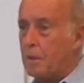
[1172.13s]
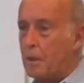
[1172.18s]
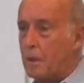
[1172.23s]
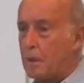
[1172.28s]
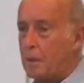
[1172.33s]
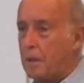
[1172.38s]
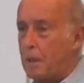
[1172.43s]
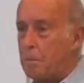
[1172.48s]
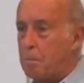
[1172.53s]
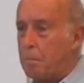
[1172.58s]

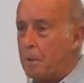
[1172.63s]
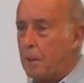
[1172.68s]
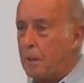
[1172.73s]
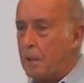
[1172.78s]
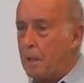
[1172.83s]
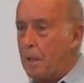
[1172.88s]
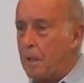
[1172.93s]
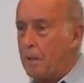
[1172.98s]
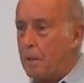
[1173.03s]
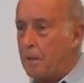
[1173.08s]
a great book
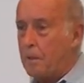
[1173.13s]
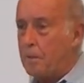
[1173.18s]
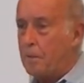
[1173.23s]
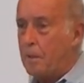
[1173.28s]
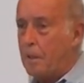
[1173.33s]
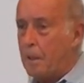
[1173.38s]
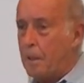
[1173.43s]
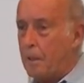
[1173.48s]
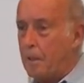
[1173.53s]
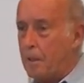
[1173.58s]
on
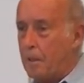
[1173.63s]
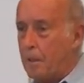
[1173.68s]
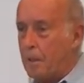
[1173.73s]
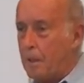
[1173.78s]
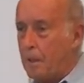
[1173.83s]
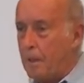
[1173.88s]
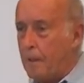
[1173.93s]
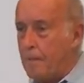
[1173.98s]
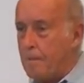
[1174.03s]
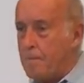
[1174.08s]
the, on the,
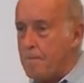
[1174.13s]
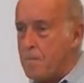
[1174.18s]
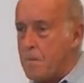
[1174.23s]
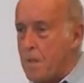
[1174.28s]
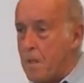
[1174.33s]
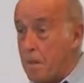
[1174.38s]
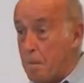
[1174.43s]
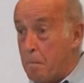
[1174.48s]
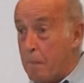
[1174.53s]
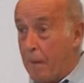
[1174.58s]
um,
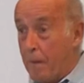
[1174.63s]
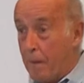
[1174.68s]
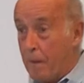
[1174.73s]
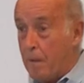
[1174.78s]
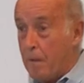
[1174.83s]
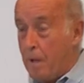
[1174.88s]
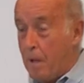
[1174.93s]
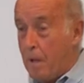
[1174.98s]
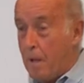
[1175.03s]
the mother